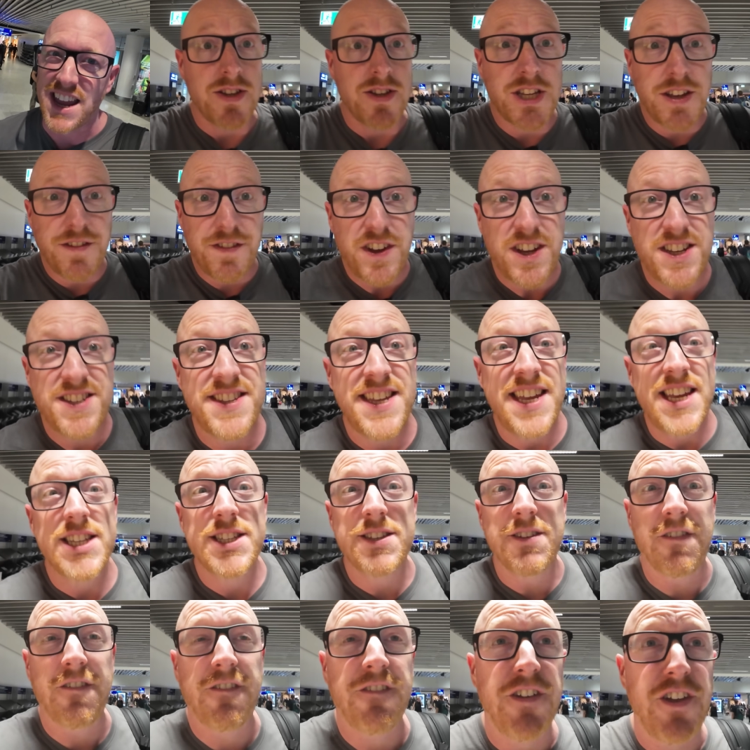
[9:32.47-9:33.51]
So first
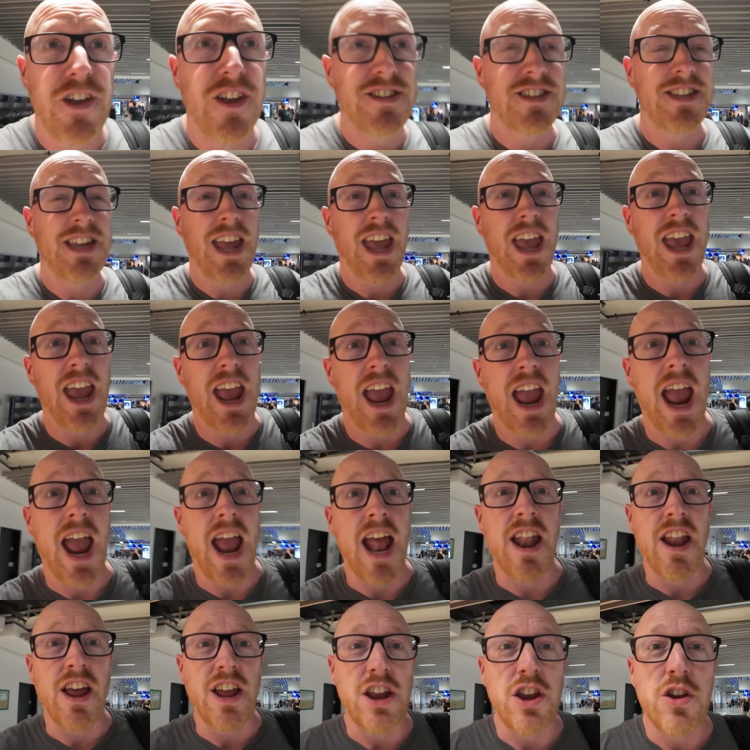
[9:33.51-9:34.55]
things first, here
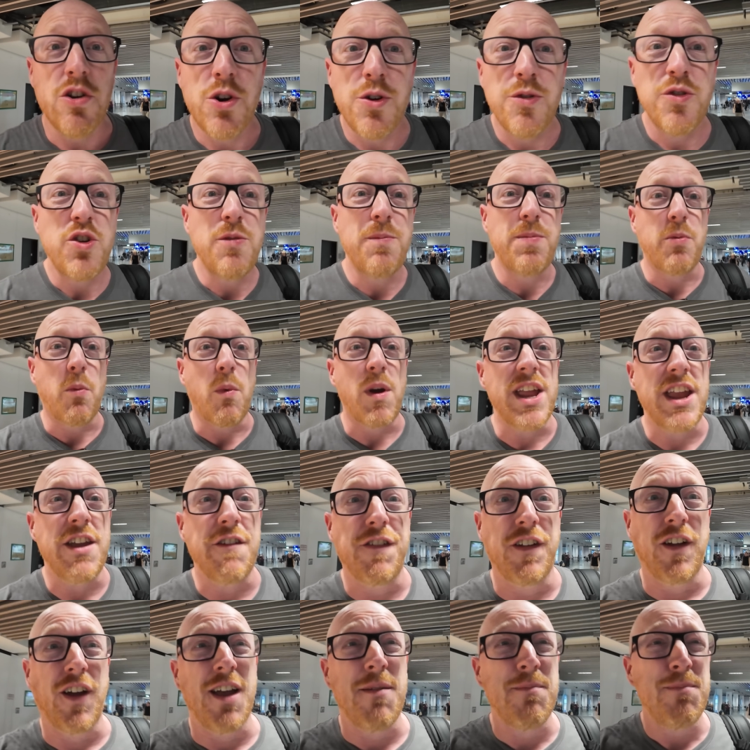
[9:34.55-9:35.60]
in Europe, when you
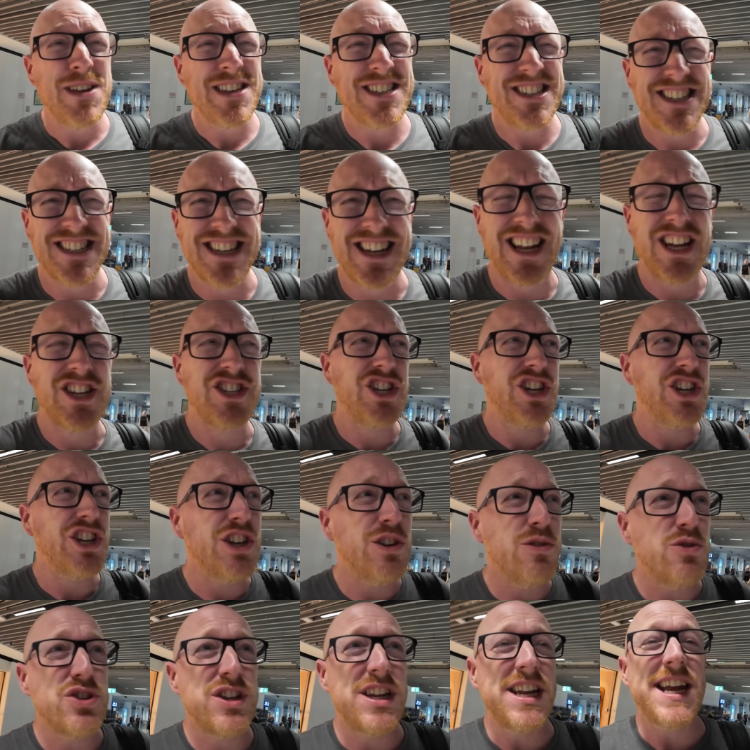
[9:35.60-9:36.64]
fly in business class, you
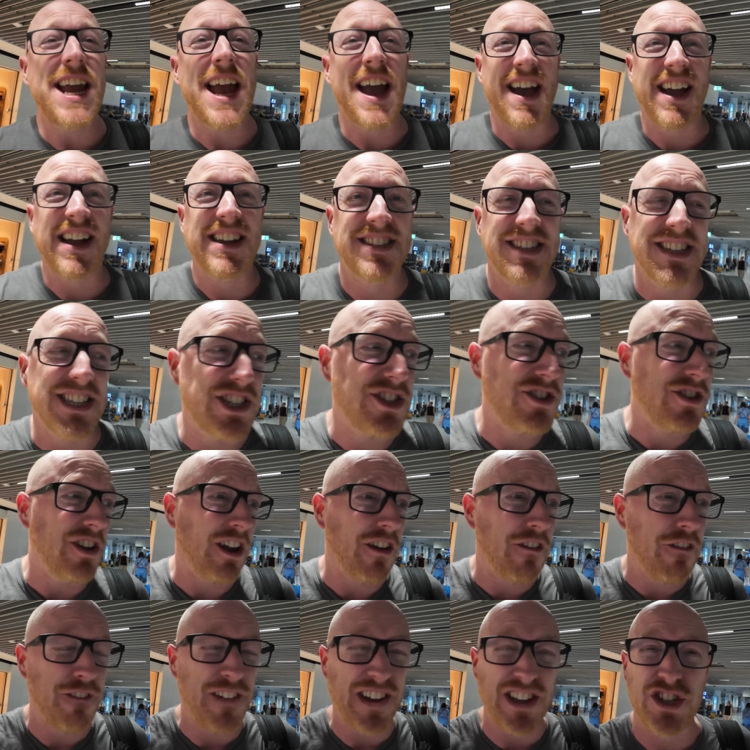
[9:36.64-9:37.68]
usually get access to
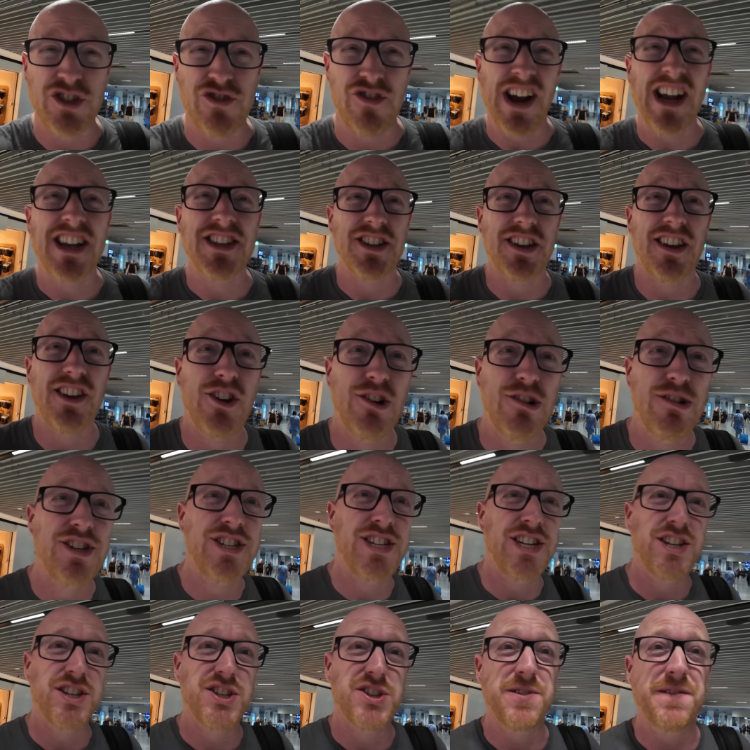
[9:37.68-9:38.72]
like fast track
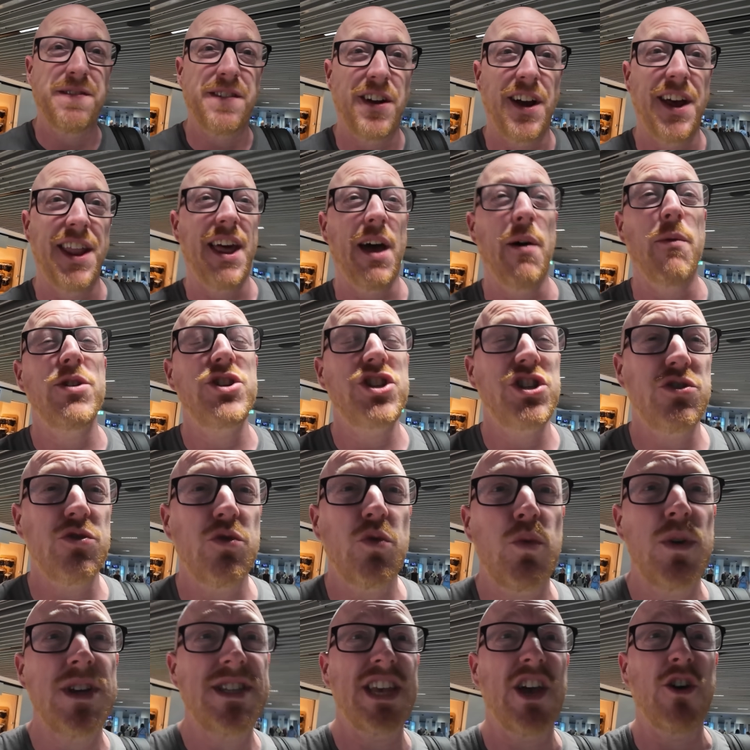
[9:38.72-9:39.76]
security and stuff like that, which is
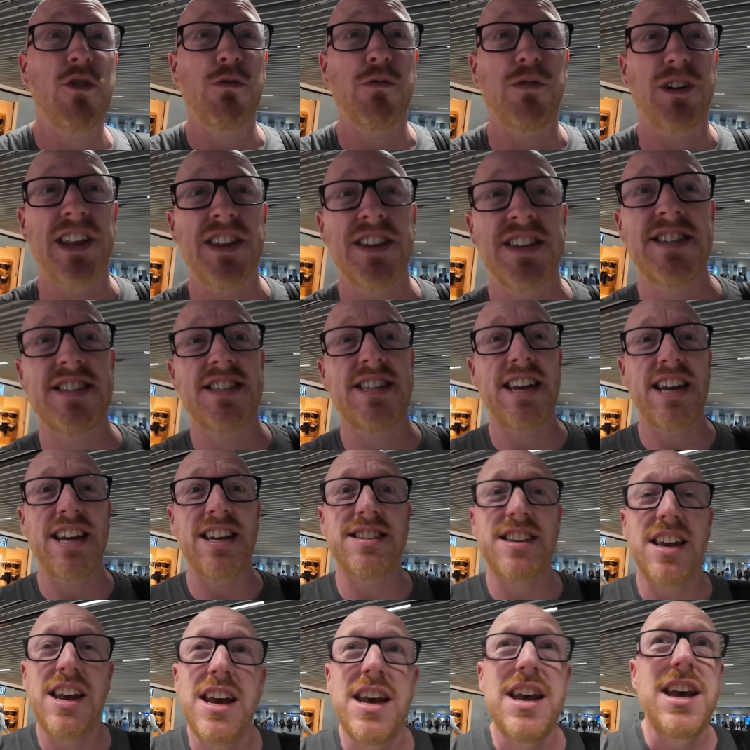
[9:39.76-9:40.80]
always helpful. In the
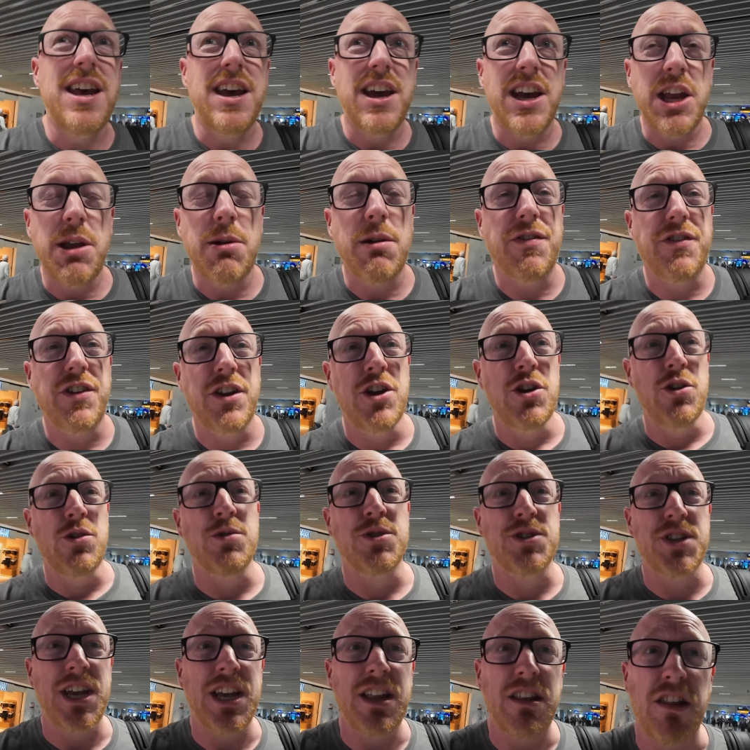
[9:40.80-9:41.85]
States, you have to
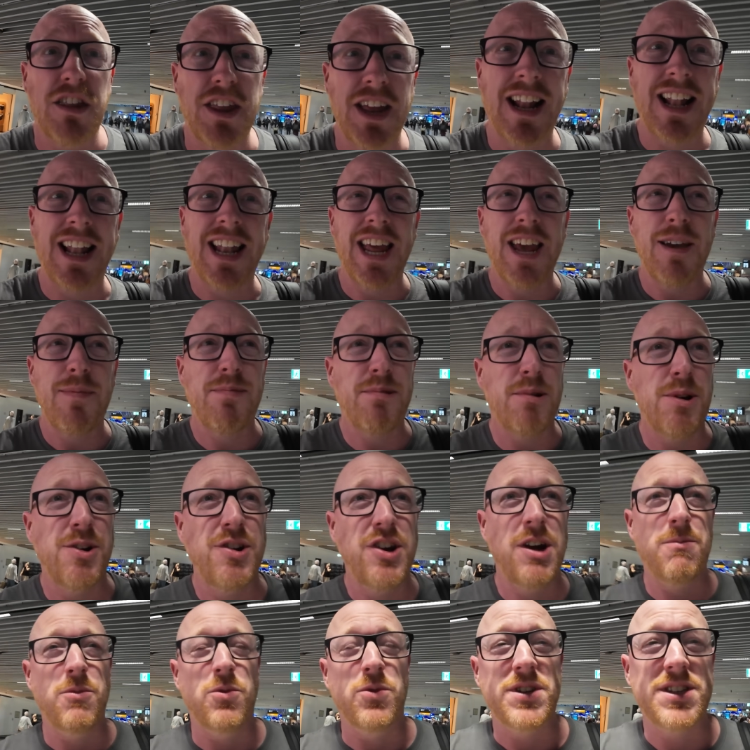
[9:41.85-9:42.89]
use either the Clear
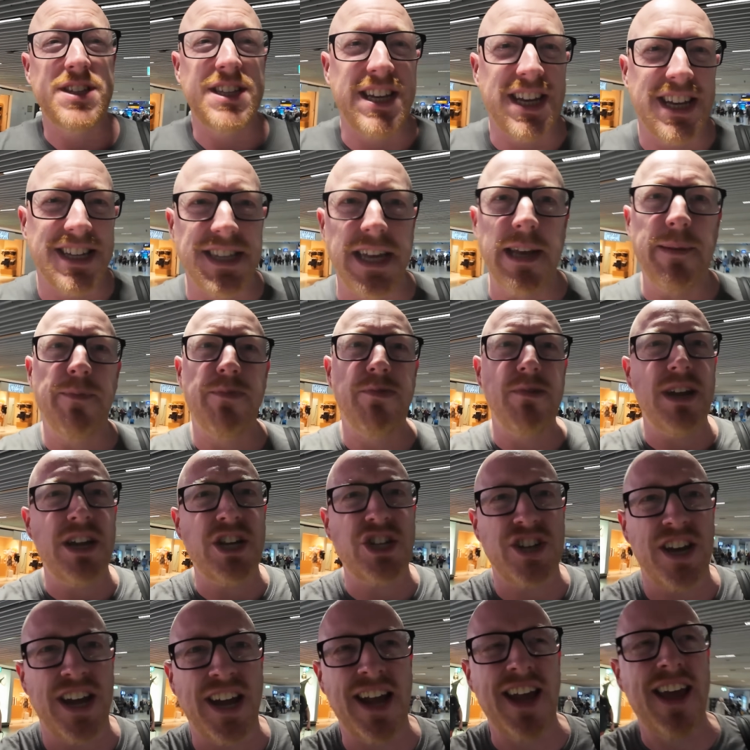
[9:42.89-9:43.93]
program or TSA
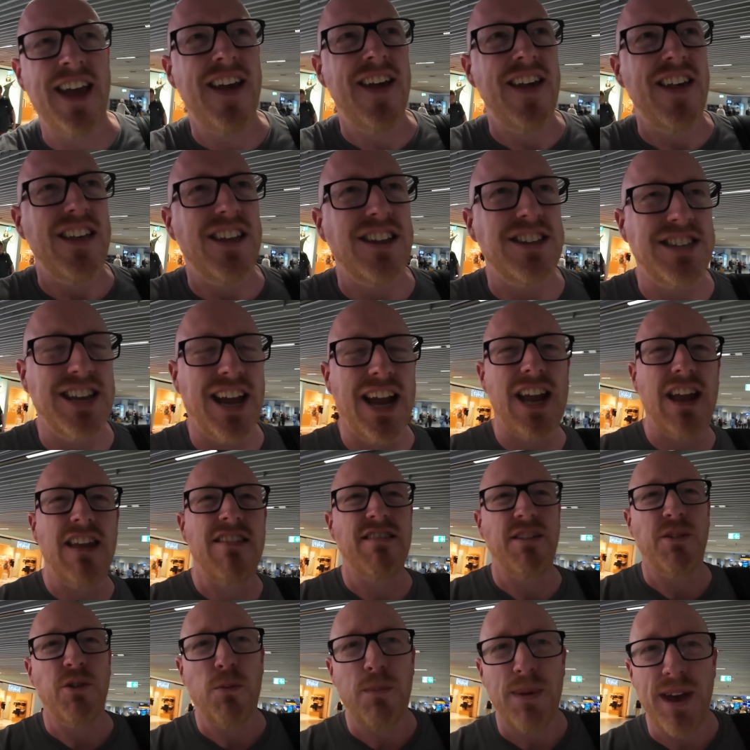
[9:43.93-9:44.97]
pre-check to get you
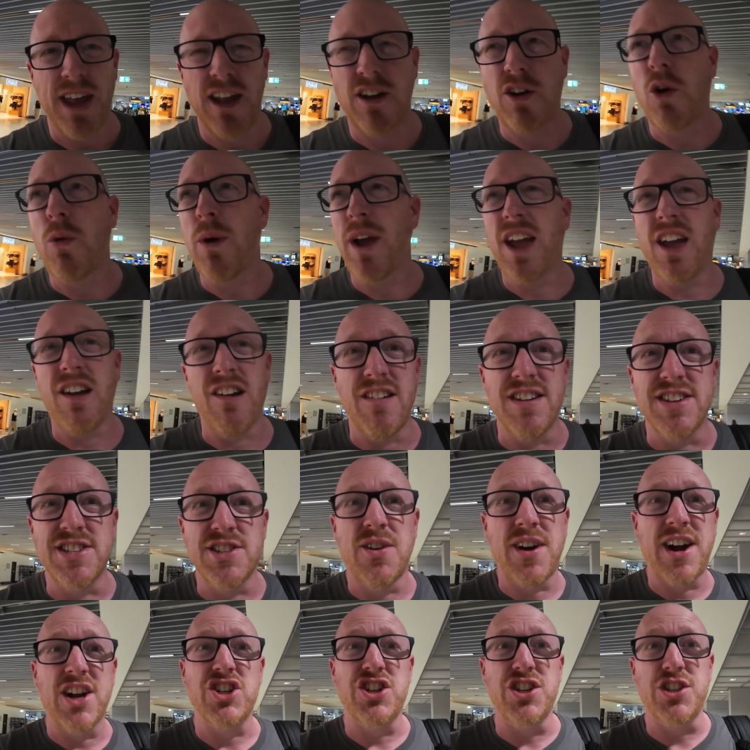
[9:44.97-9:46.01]
through a bit quicker. It's
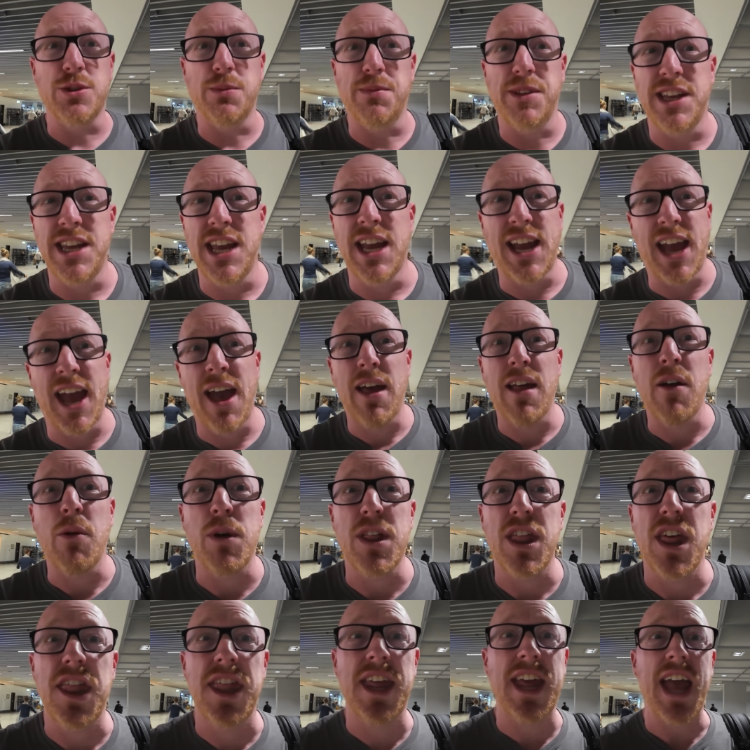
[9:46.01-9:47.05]
not actually something you get
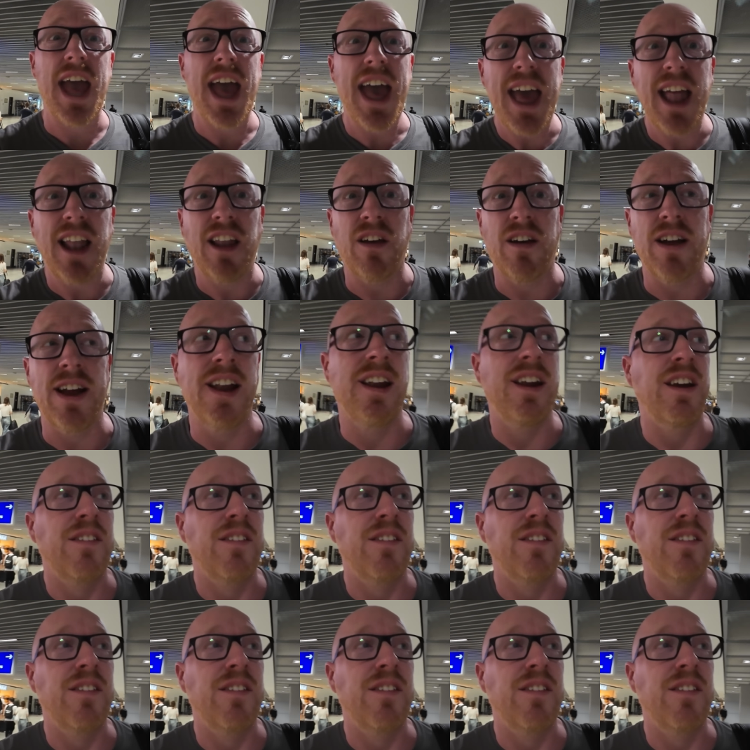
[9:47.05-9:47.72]
with the airline.